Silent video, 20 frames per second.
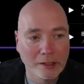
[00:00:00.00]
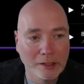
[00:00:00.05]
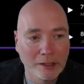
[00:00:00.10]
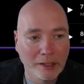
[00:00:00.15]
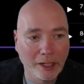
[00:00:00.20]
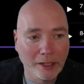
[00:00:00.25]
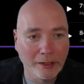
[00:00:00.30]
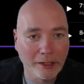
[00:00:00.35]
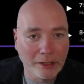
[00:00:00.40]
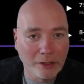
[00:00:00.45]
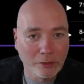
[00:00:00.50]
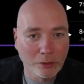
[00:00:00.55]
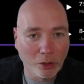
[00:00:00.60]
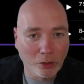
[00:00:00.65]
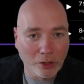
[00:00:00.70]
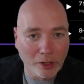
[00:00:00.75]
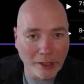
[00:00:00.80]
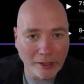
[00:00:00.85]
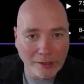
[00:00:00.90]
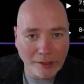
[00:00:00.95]
and then you've
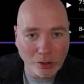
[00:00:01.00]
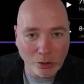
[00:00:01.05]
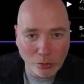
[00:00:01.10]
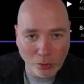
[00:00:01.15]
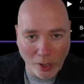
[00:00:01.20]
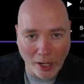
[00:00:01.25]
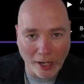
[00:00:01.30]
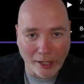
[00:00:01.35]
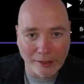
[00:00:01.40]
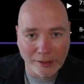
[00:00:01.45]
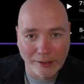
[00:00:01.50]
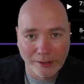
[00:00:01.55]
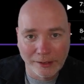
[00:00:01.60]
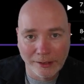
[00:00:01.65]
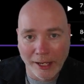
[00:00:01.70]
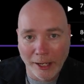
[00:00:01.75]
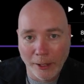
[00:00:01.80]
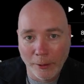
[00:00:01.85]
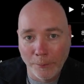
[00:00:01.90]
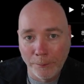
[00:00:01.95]
got the latest tracks.
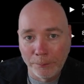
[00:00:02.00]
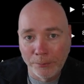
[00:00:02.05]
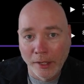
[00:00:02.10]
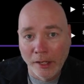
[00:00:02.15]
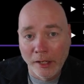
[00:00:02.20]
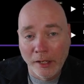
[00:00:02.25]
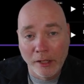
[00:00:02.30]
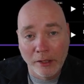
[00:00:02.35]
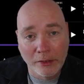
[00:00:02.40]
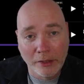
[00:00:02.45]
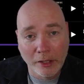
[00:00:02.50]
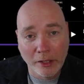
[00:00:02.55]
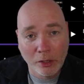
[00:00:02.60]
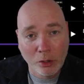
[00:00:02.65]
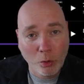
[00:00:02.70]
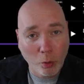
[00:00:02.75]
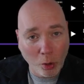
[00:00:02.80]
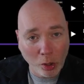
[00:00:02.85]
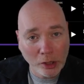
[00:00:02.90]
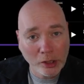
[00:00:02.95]
Now, the
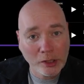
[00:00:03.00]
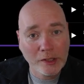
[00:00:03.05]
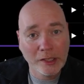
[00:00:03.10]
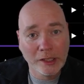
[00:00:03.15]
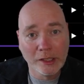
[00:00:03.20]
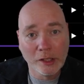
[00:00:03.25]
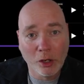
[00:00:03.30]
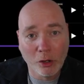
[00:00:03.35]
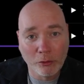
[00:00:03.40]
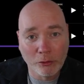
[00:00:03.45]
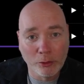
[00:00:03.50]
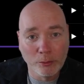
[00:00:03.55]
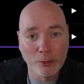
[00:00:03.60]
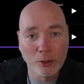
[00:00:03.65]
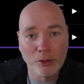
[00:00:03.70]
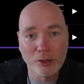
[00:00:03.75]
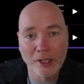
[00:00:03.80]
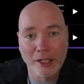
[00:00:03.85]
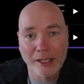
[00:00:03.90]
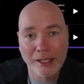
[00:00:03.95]
quality of the
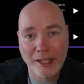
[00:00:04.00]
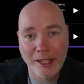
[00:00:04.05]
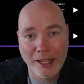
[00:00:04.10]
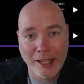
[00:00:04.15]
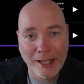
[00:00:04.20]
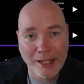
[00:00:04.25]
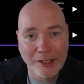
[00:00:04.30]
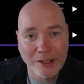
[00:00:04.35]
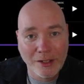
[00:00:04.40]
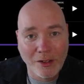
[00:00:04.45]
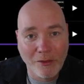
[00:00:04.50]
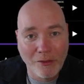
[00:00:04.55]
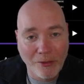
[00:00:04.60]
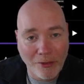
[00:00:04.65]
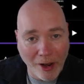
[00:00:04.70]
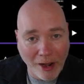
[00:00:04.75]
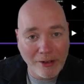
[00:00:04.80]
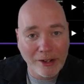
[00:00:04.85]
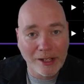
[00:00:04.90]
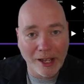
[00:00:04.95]
music is
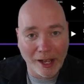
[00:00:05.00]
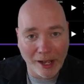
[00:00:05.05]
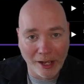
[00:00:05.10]
very high